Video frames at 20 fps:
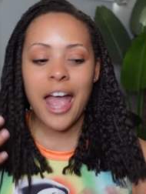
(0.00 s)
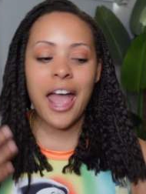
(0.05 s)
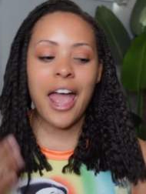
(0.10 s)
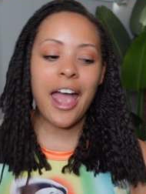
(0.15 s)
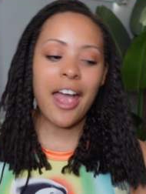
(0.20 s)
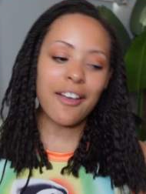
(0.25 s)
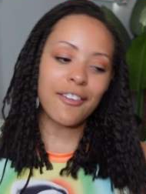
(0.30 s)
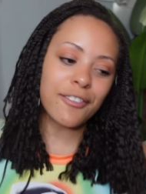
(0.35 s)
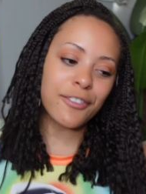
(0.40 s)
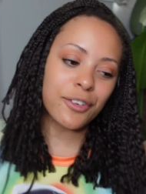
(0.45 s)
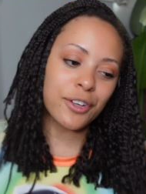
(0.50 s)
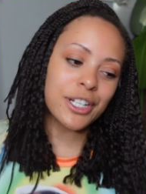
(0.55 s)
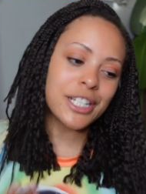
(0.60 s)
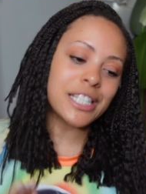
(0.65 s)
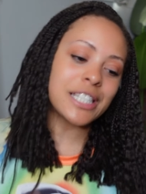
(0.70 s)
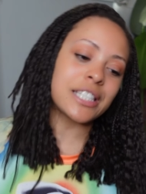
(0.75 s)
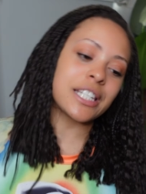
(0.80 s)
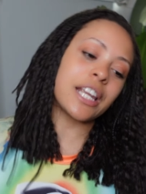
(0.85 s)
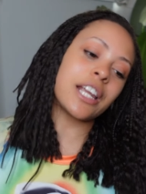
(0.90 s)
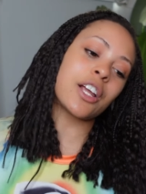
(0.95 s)
every
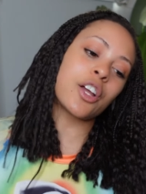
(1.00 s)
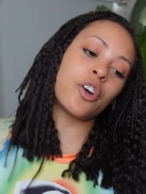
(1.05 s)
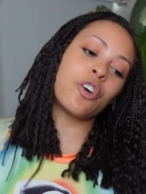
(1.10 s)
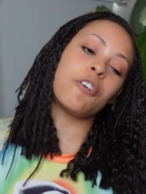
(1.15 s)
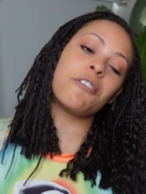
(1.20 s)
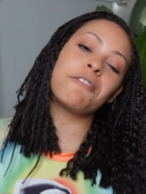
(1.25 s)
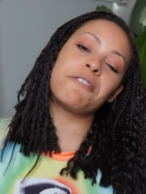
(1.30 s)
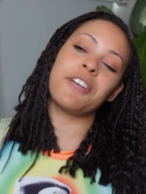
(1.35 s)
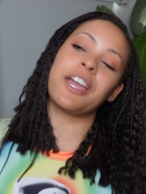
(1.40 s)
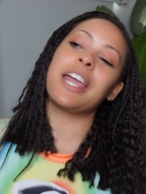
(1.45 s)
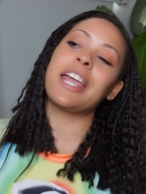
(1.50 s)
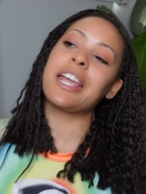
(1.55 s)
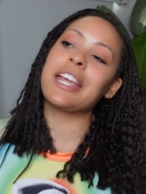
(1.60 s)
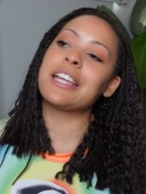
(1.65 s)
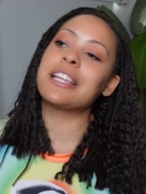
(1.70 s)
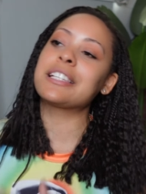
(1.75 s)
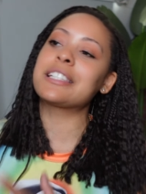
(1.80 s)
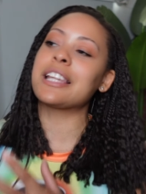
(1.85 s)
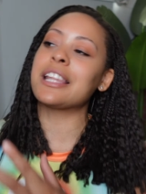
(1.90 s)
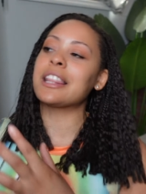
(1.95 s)
single
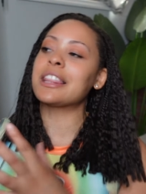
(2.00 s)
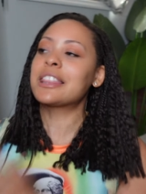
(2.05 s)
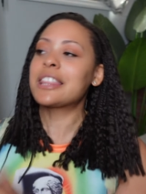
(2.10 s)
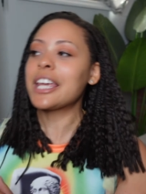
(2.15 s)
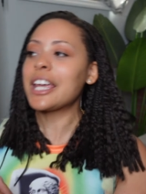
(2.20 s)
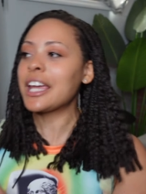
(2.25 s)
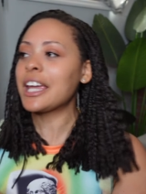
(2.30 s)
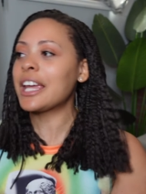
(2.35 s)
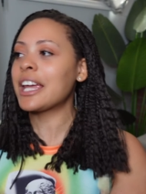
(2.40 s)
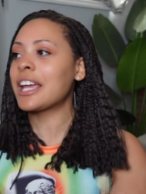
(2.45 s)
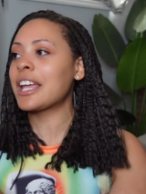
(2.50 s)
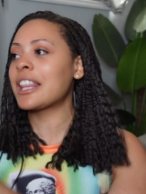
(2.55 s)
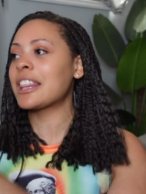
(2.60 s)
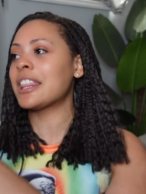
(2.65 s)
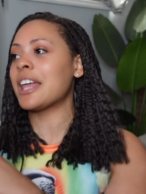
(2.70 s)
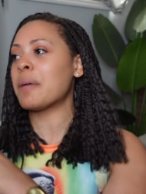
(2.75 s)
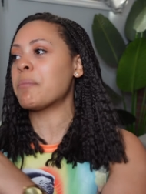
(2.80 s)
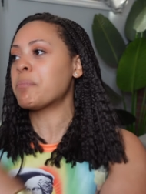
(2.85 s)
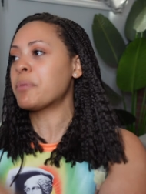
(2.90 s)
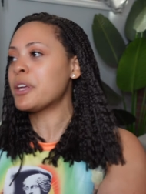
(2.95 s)
phase and thing
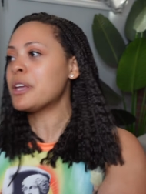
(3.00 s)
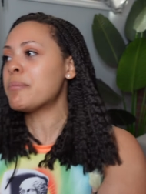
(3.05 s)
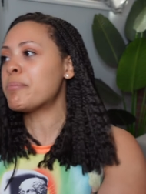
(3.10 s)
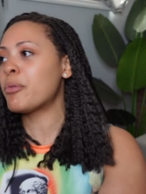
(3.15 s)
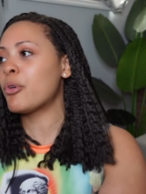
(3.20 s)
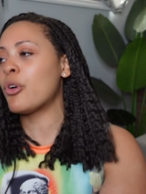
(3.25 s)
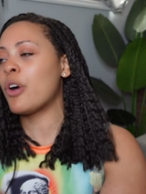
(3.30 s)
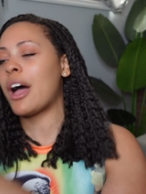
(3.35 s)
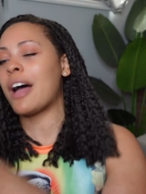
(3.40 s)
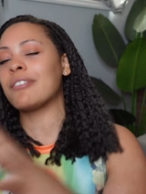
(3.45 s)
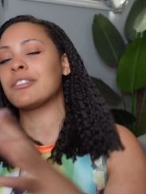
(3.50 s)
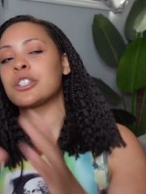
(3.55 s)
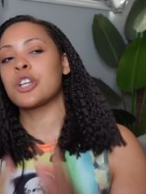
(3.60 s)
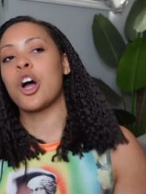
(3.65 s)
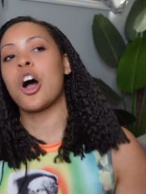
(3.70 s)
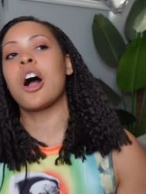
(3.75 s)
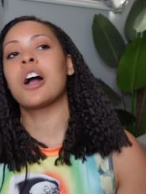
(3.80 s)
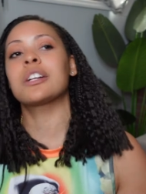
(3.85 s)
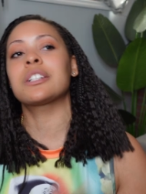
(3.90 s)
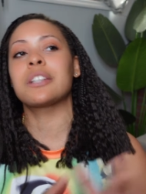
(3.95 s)
that people have
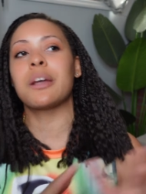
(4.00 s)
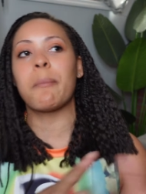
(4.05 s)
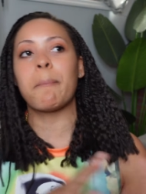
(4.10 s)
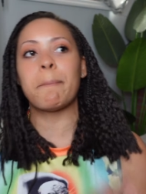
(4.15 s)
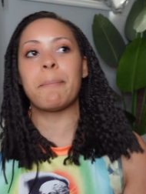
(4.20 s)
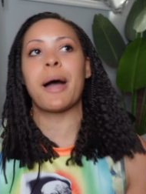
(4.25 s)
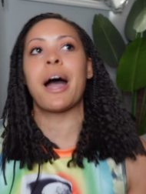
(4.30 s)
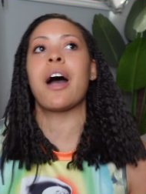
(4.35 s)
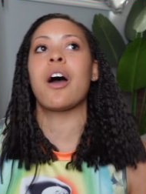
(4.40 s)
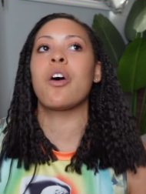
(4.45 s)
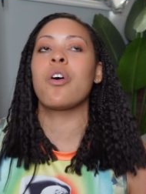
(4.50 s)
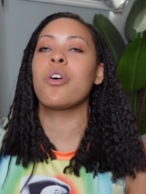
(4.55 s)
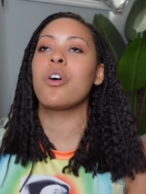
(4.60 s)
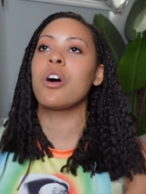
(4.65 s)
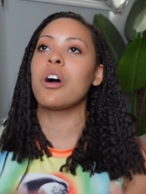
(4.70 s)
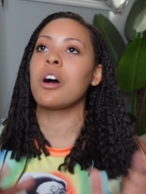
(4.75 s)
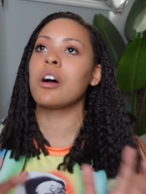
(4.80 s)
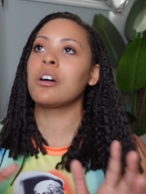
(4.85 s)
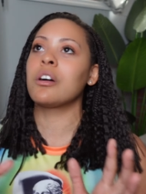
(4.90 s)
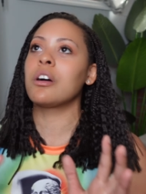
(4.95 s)
talked
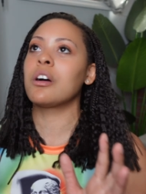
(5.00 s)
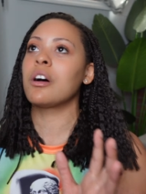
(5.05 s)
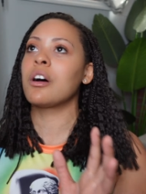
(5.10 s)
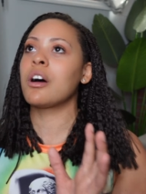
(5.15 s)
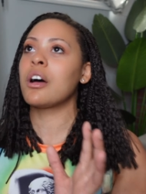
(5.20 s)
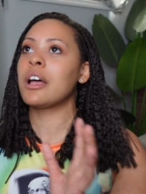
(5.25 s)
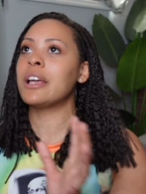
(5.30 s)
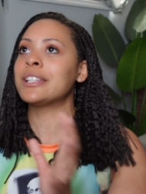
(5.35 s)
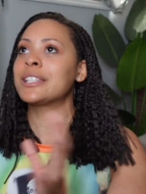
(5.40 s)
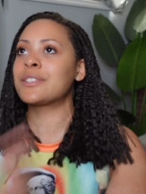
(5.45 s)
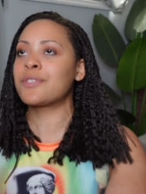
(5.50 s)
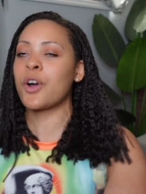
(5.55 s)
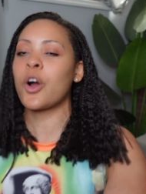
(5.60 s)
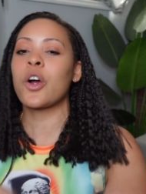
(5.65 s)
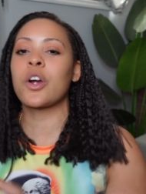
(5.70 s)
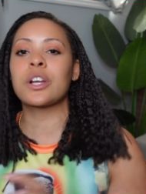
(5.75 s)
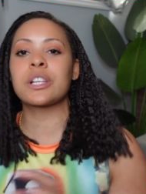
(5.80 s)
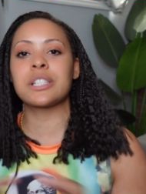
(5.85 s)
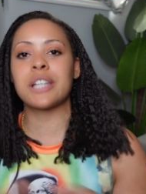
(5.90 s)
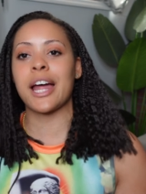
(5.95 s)
about as
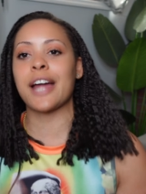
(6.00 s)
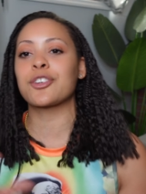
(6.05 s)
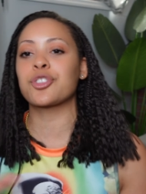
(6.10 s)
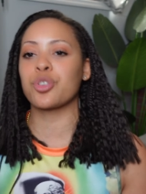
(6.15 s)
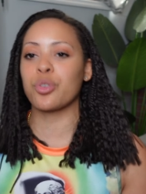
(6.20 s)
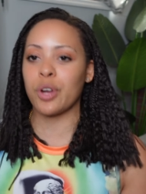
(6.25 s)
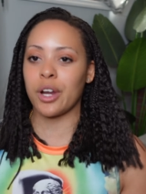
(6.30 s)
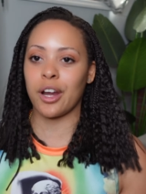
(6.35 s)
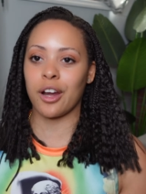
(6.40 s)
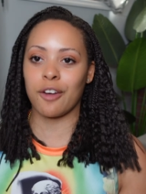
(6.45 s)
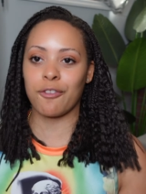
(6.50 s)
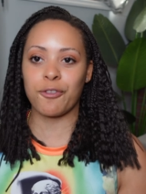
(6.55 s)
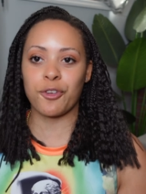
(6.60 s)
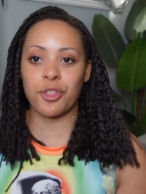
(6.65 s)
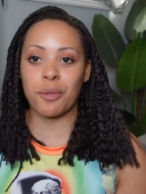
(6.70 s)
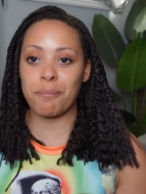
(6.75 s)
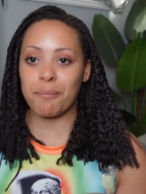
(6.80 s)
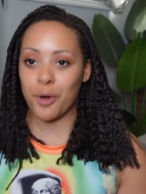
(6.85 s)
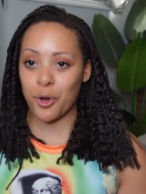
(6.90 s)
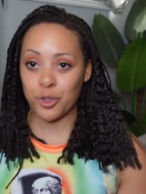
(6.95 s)
far as natural hair for
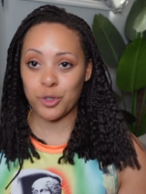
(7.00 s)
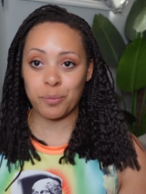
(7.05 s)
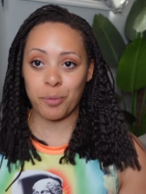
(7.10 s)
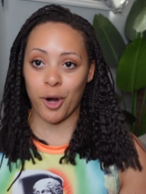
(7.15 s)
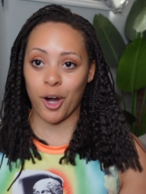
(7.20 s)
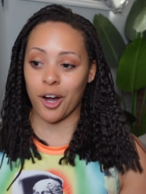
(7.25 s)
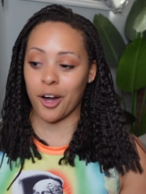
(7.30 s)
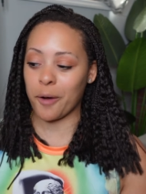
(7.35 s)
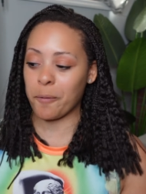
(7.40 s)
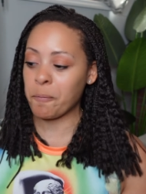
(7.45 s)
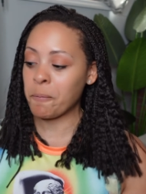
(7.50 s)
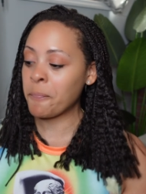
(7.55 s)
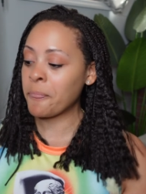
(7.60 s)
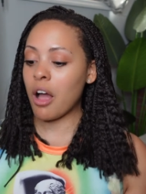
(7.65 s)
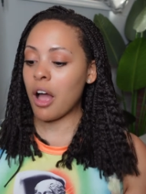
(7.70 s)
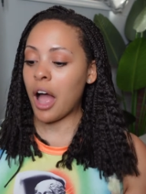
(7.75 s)
the most part.